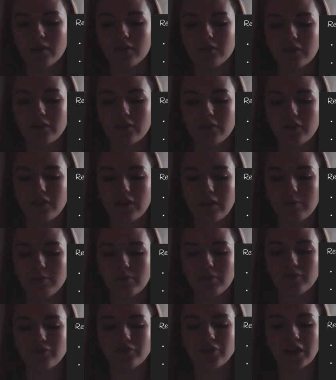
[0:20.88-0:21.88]
So the
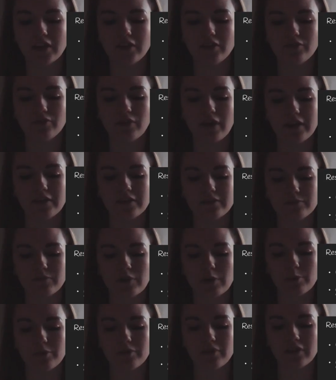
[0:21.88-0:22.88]
themes of gender, race and
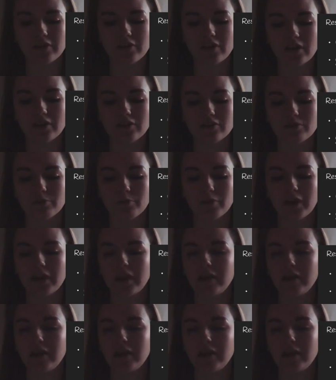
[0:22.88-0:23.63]
representation were